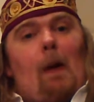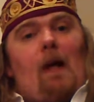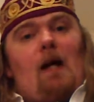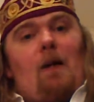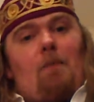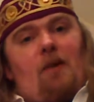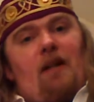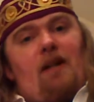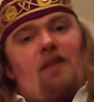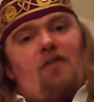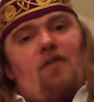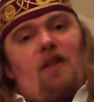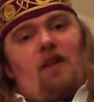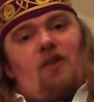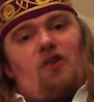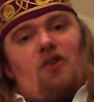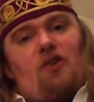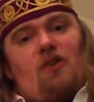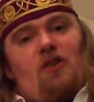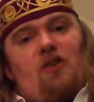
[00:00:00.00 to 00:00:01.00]
a
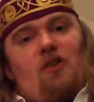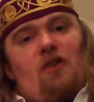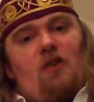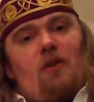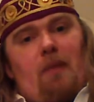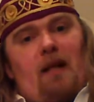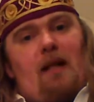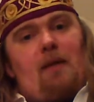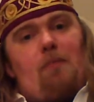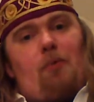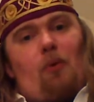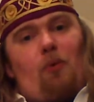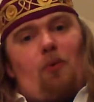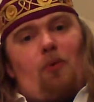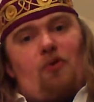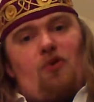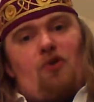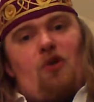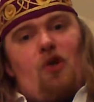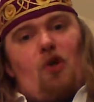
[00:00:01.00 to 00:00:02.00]
previous
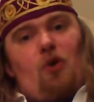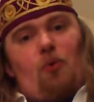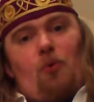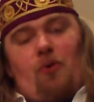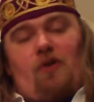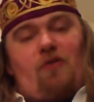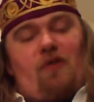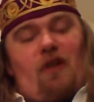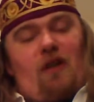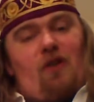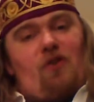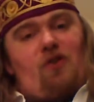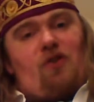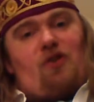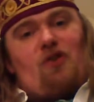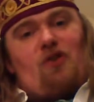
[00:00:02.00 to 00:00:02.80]
peoples would have used as a